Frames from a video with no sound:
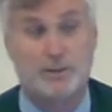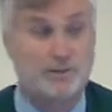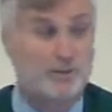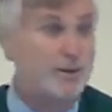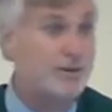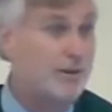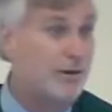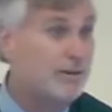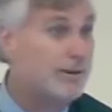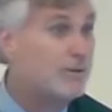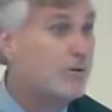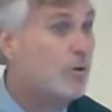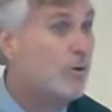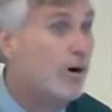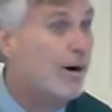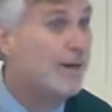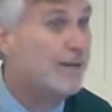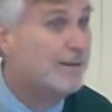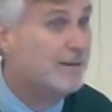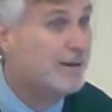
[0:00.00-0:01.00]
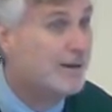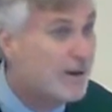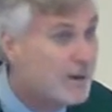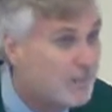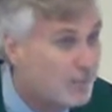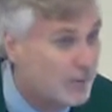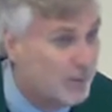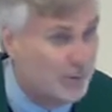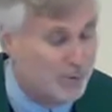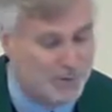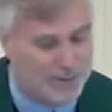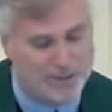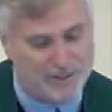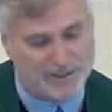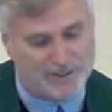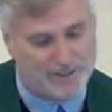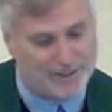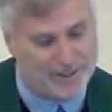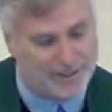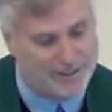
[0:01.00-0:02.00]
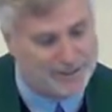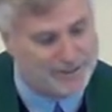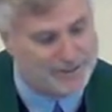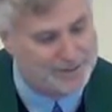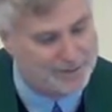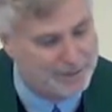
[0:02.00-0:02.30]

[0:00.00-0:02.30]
would have caused quite an uproar in today's